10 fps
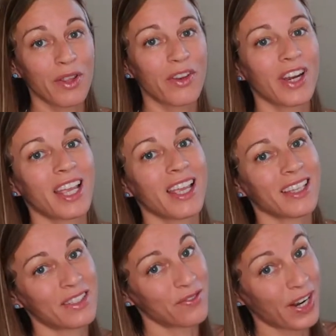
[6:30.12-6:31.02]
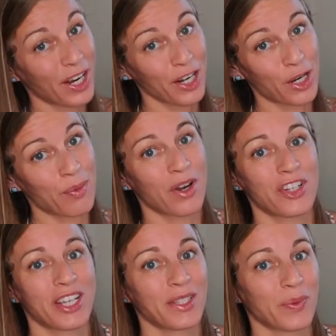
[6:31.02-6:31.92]
3 is vary your
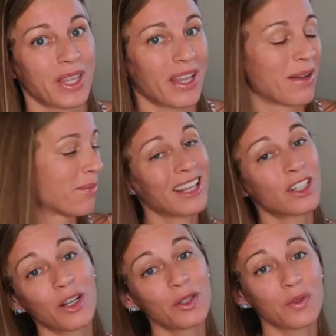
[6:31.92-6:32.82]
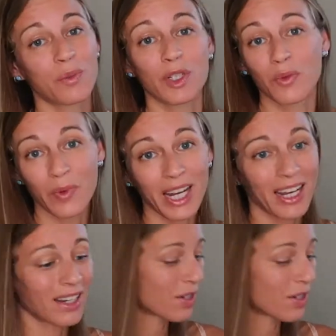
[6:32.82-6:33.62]
projects with them. That goes from just reading